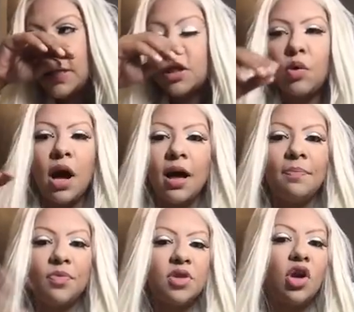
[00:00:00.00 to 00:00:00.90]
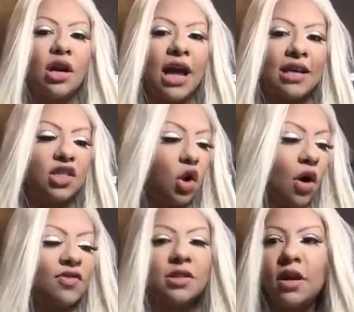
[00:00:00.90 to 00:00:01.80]
So, sorry guys to go
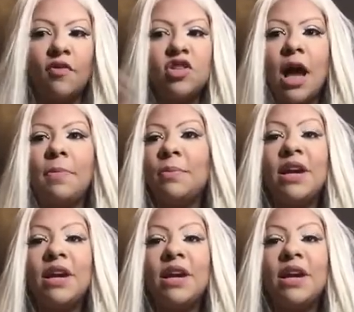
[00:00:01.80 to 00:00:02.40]
off topic,